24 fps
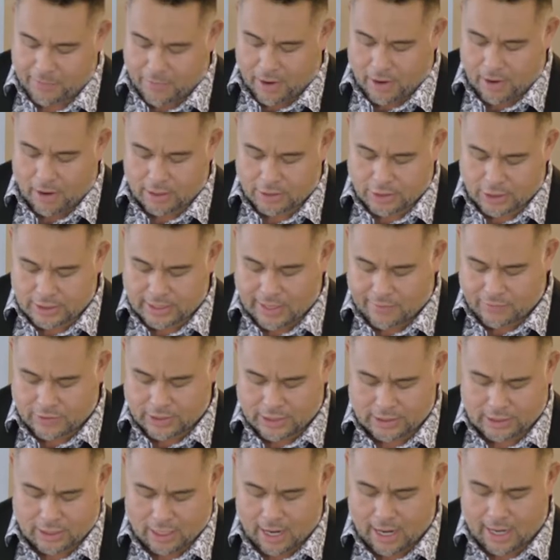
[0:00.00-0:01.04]
apart just ever so
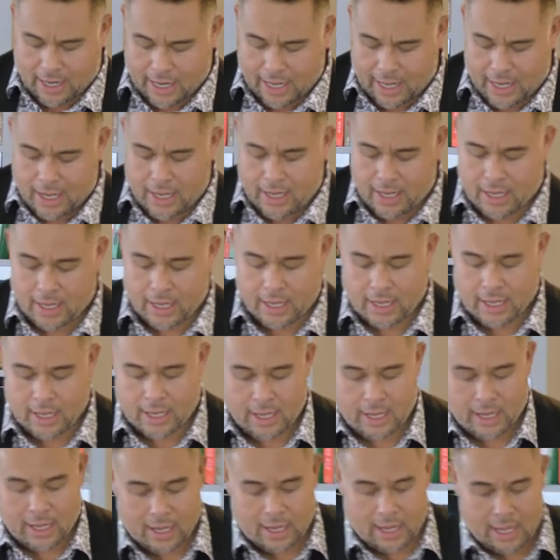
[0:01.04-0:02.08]
slightly.
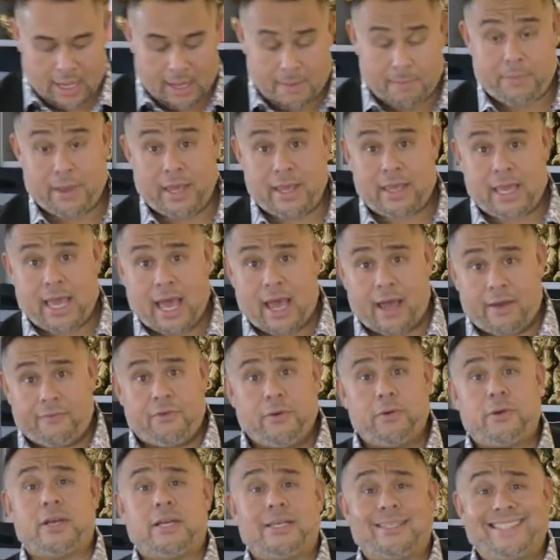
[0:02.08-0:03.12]
And then be
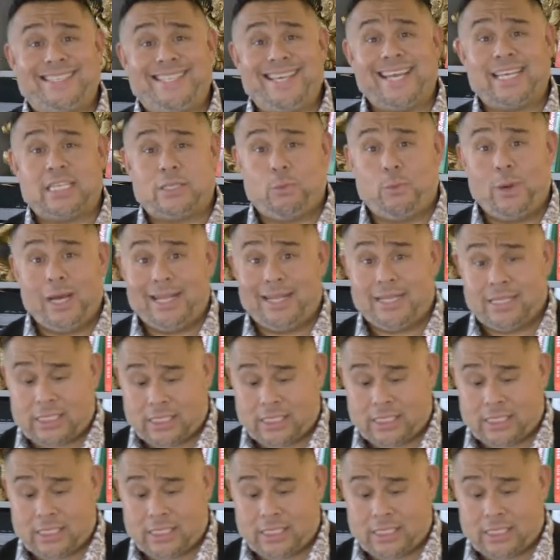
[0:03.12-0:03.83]
careful, because this will